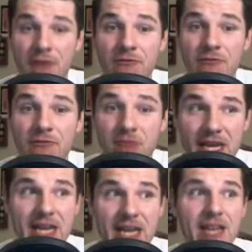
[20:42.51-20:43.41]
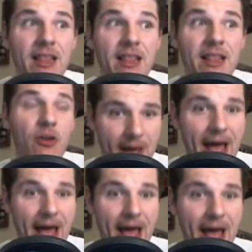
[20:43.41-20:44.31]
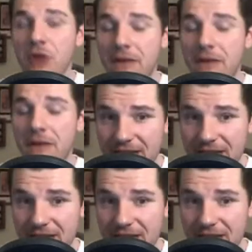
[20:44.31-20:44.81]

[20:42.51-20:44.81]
need like cornerback